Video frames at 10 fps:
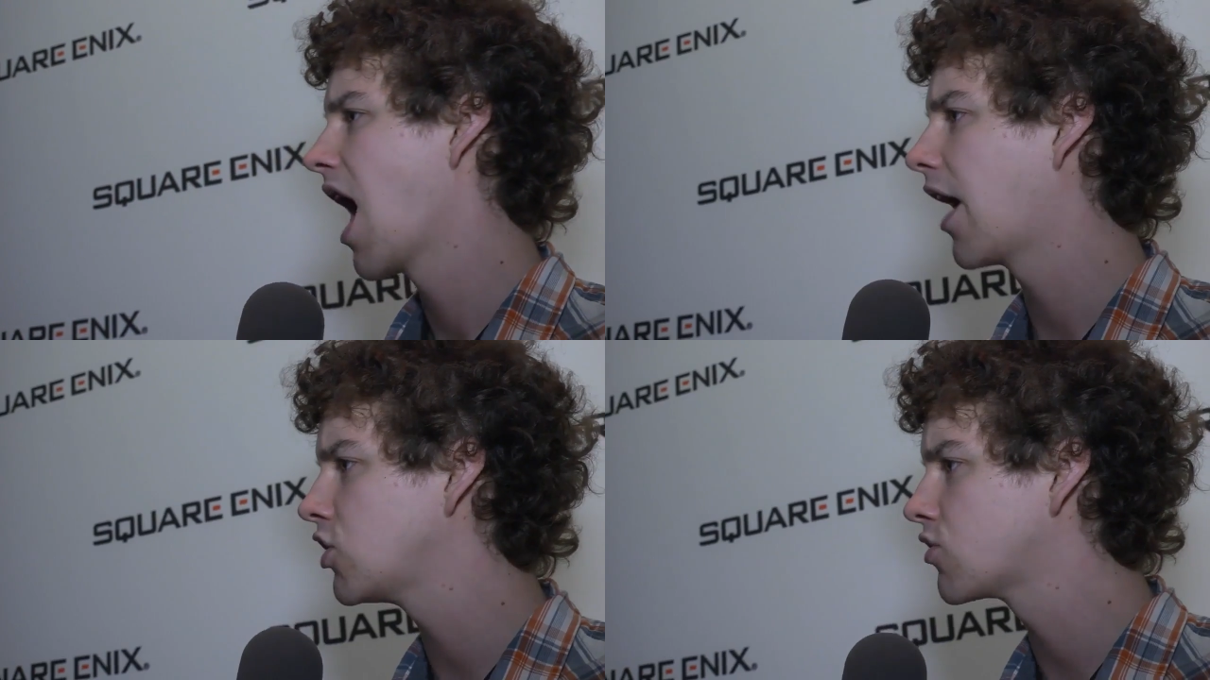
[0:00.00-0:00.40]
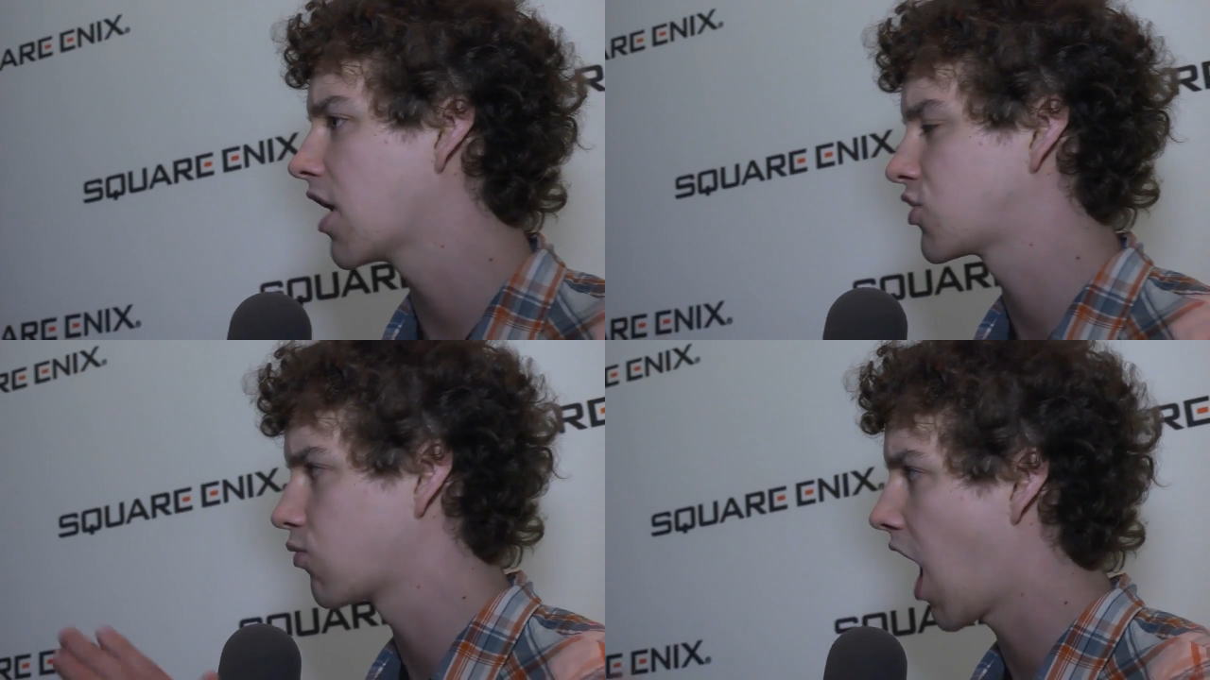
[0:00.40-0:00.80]
How did you
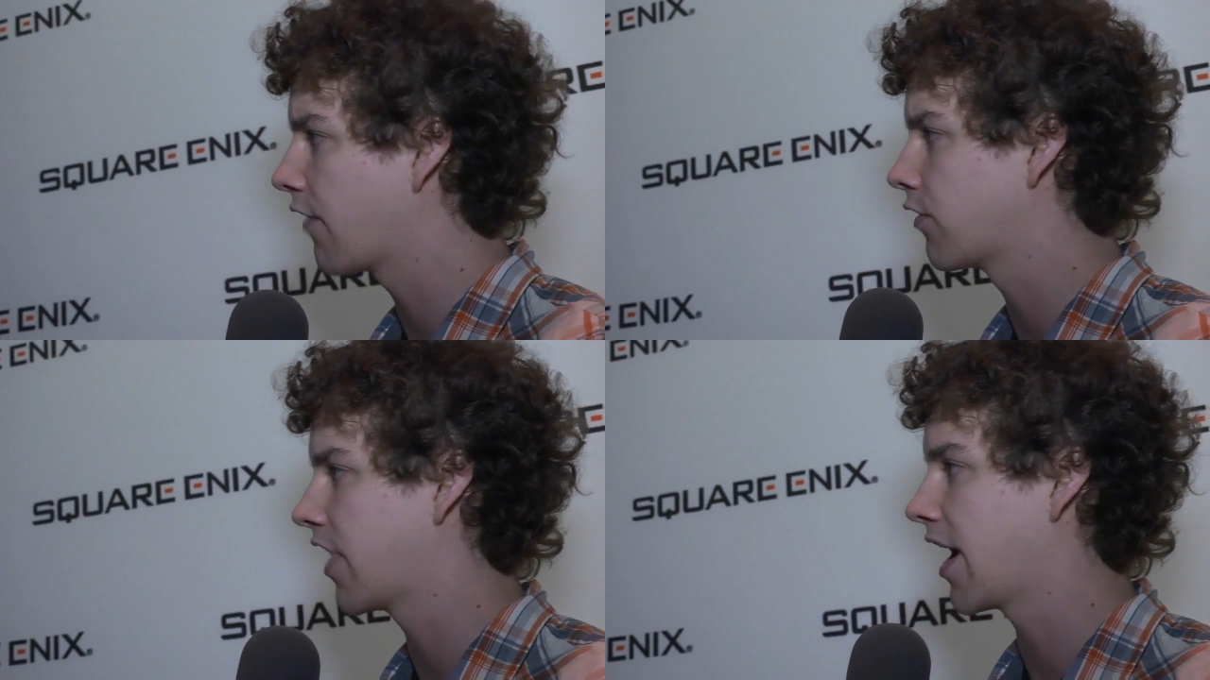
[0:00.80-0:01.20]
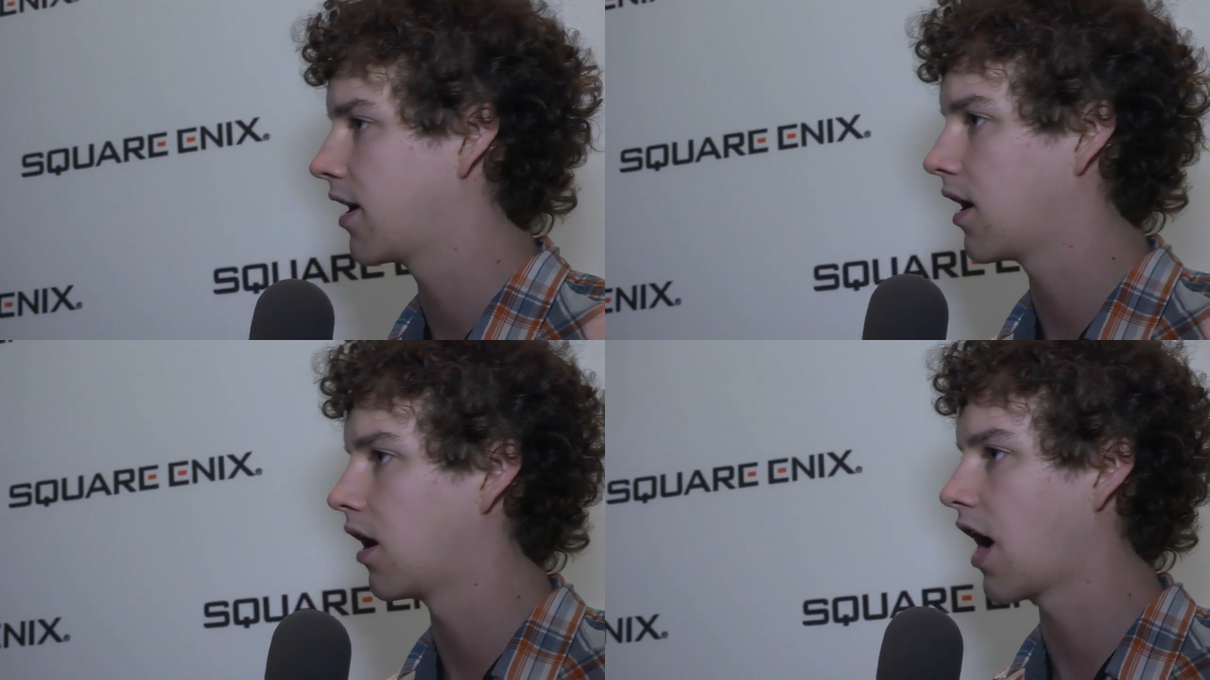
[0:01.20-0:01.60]
guys arrive at
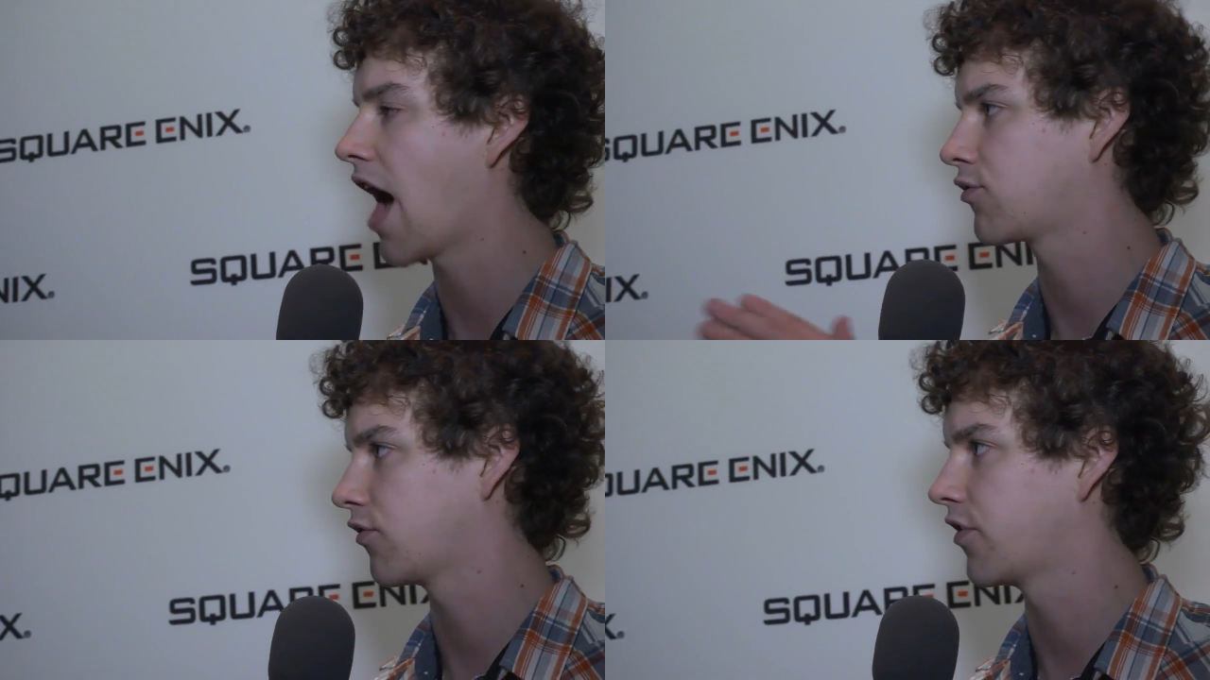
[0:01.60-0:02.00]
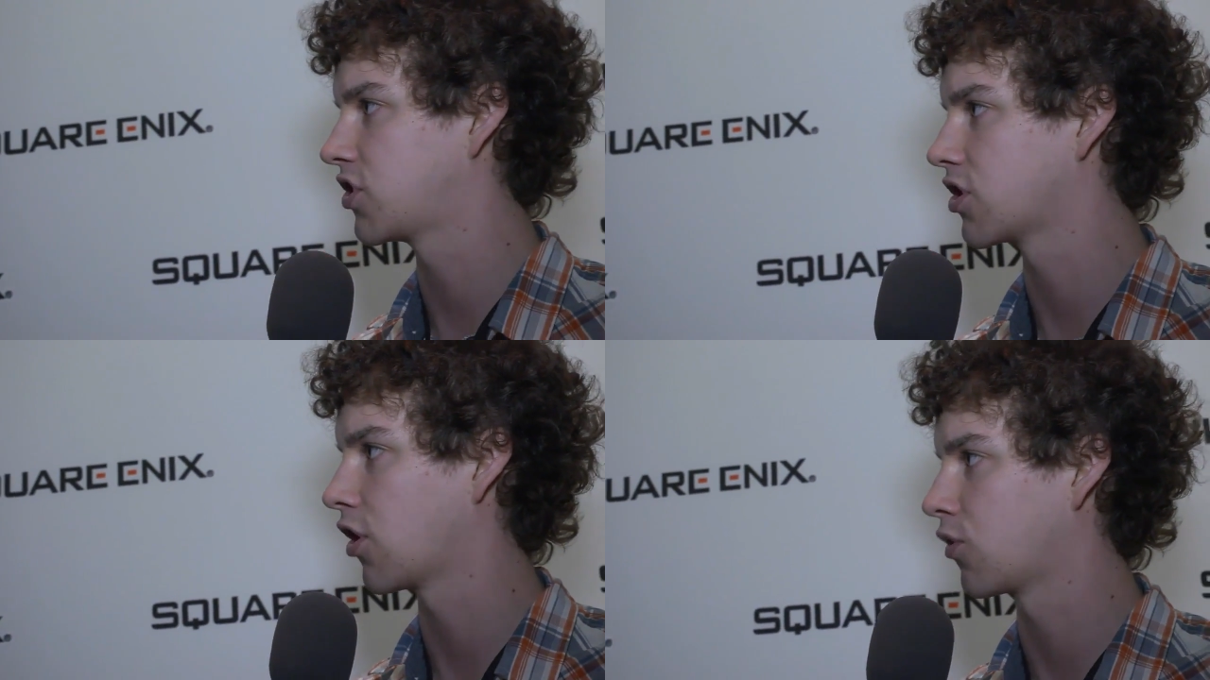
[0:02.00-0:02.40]
that uh, after finishing